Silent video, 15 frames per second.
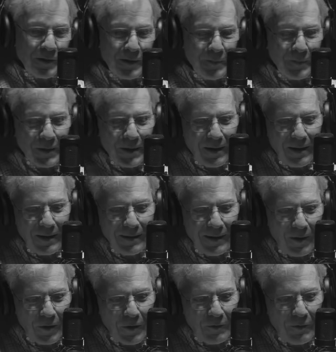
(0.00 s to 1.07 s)

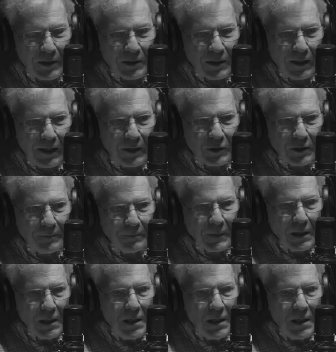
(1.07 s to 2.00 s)
the investigation.